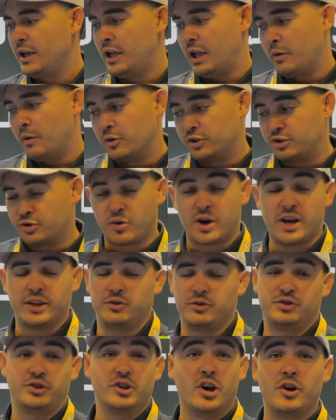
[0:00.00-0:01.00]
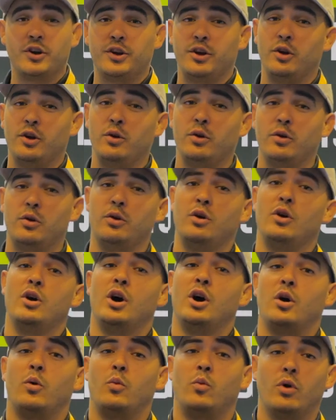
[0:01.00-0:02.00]
It was great to show you
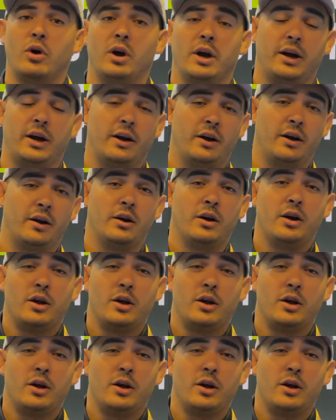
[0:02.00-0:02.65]
where